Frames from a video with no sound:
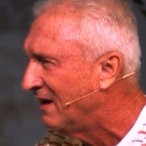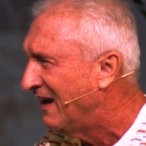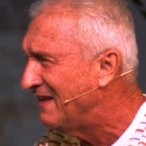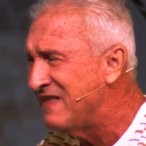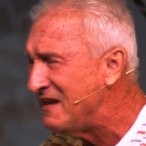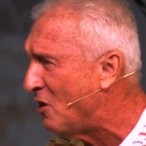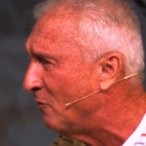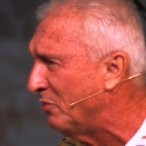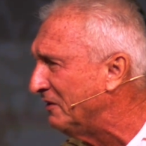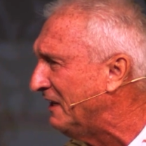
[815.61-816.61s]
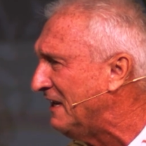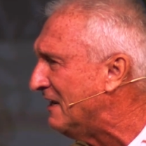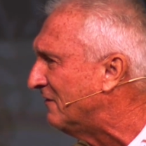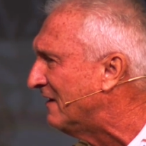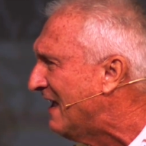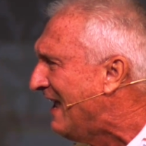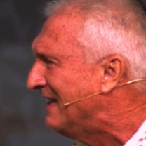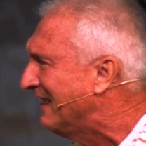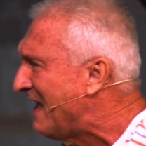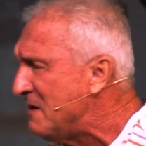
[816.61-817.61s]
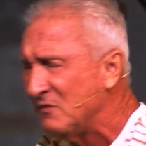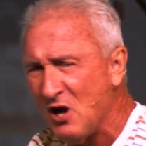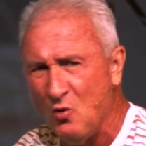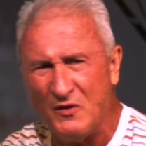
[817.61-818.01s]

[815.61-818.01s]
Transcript: And they don't believe. And let him go